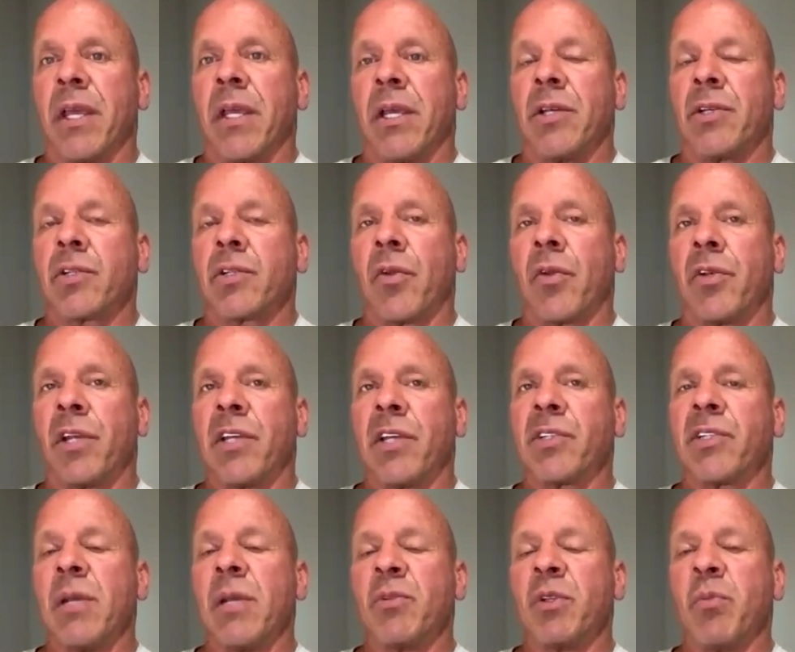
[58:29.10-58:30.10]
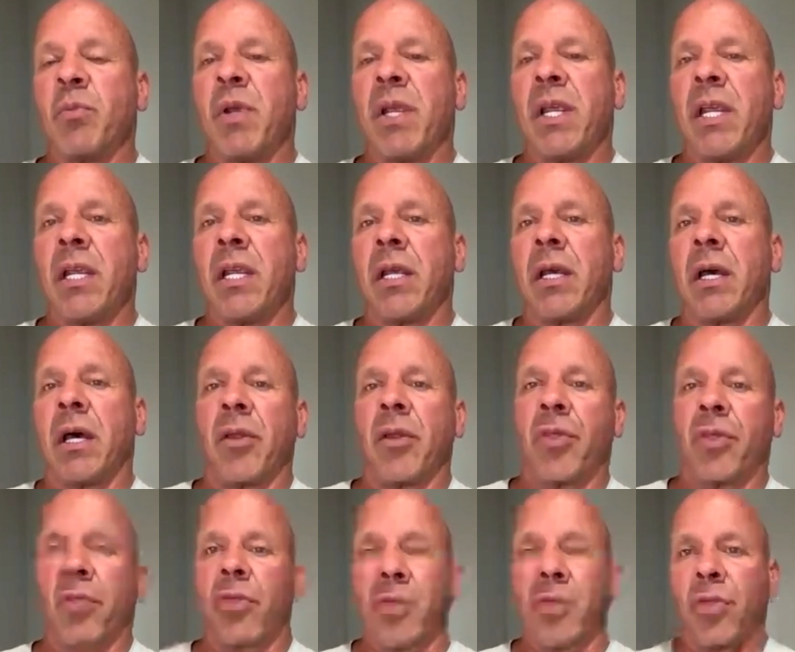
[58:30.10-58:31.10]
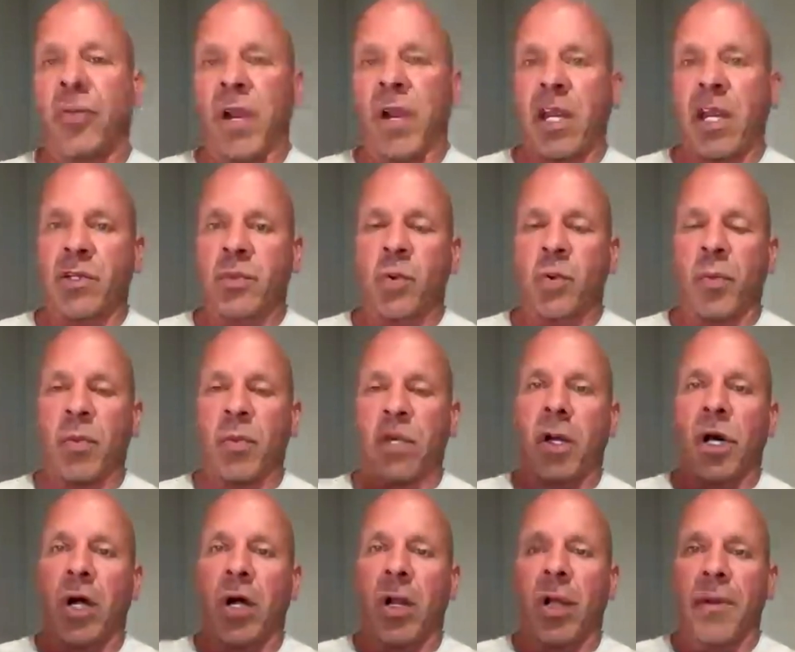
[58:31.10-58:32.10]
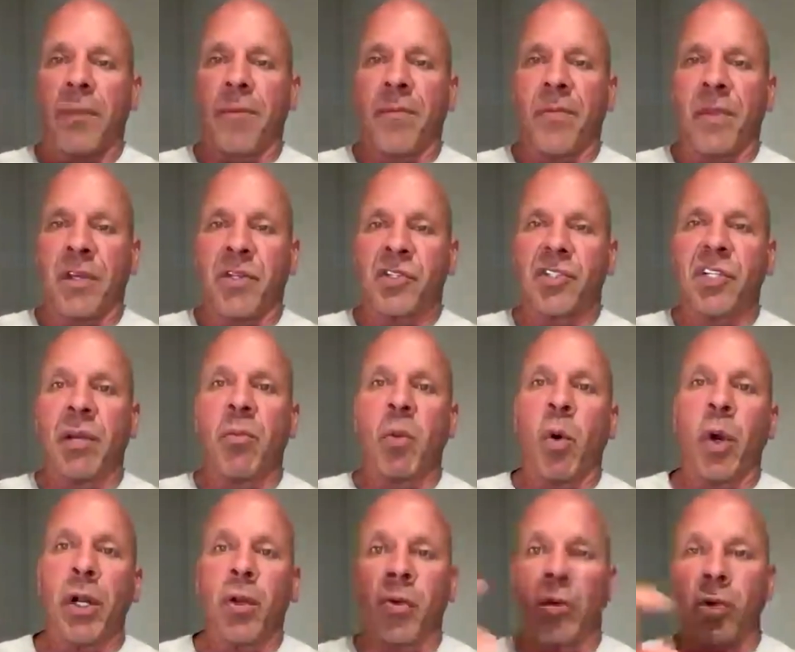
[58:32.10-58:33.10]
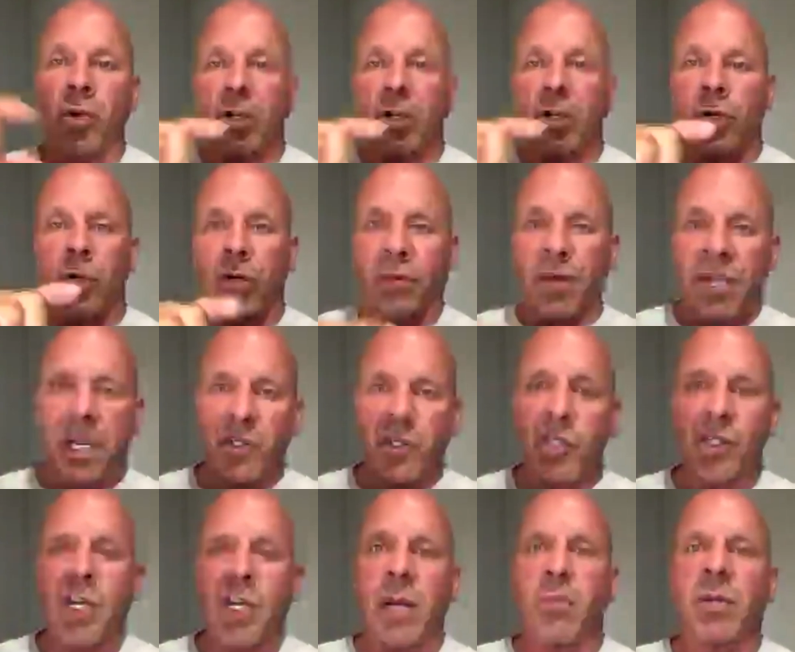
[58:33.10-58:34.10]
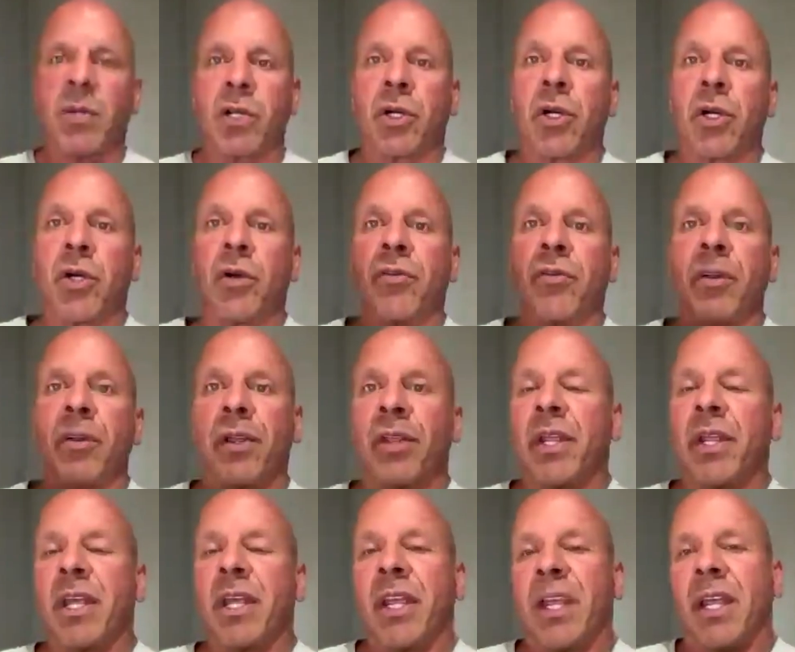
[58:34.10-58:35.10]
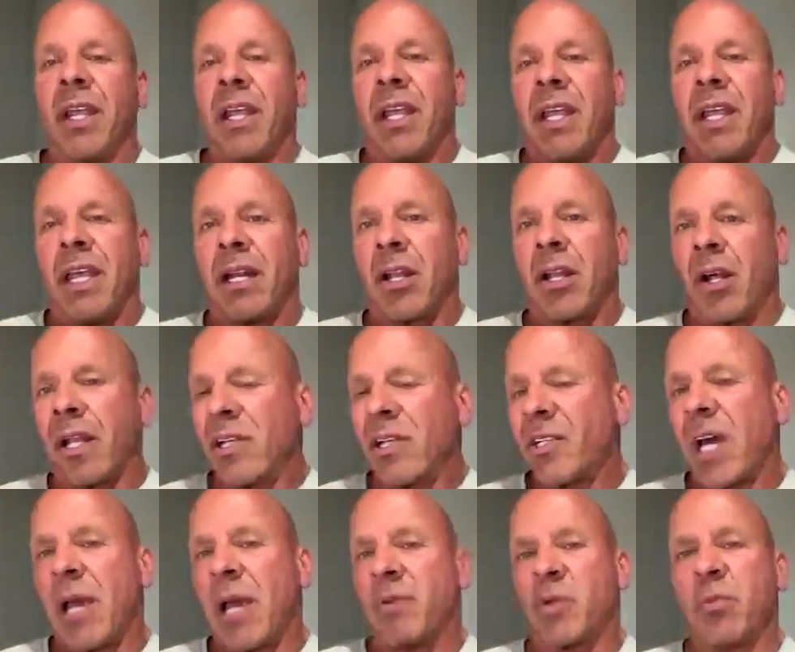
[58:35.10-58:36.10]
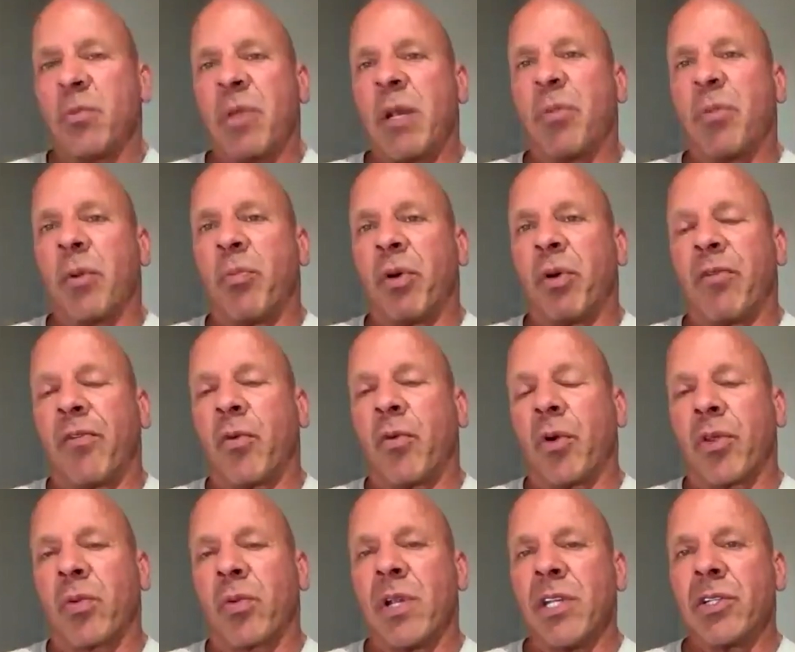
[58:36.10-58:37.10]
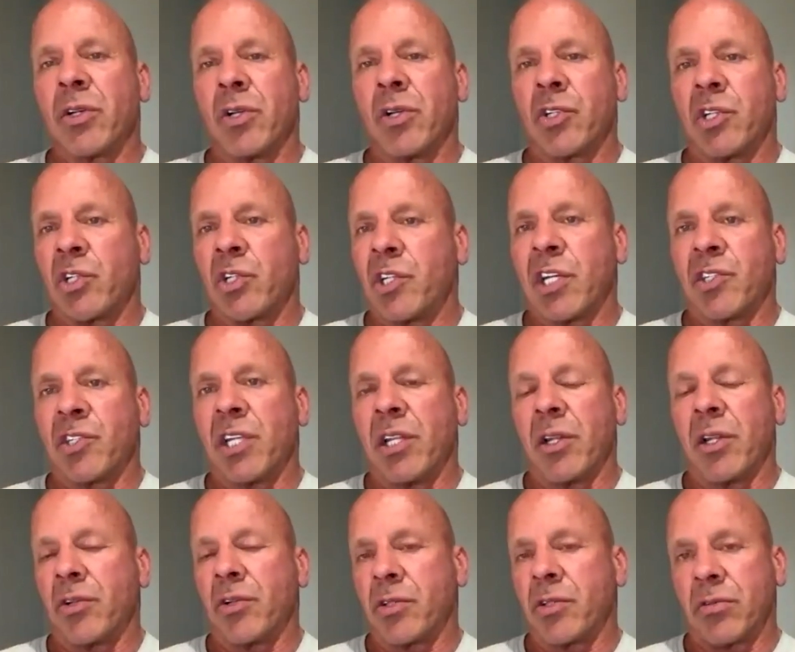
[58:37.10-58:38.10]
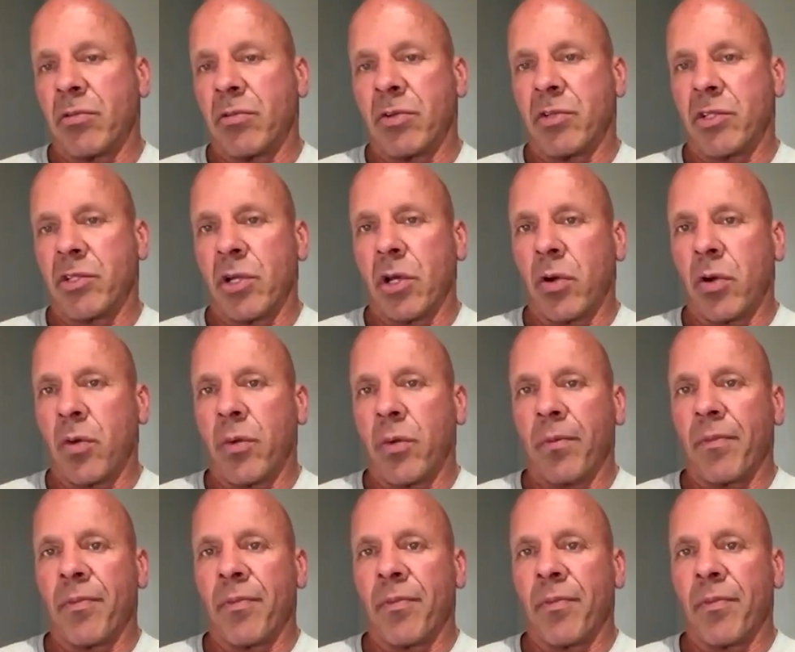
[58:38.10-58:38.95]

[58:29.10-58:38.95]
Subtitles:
So there does seem to be a threat. It's what we call a sigmoidal curve, an S-shaped curve. And a lot of times when people put forth research suggesting there's no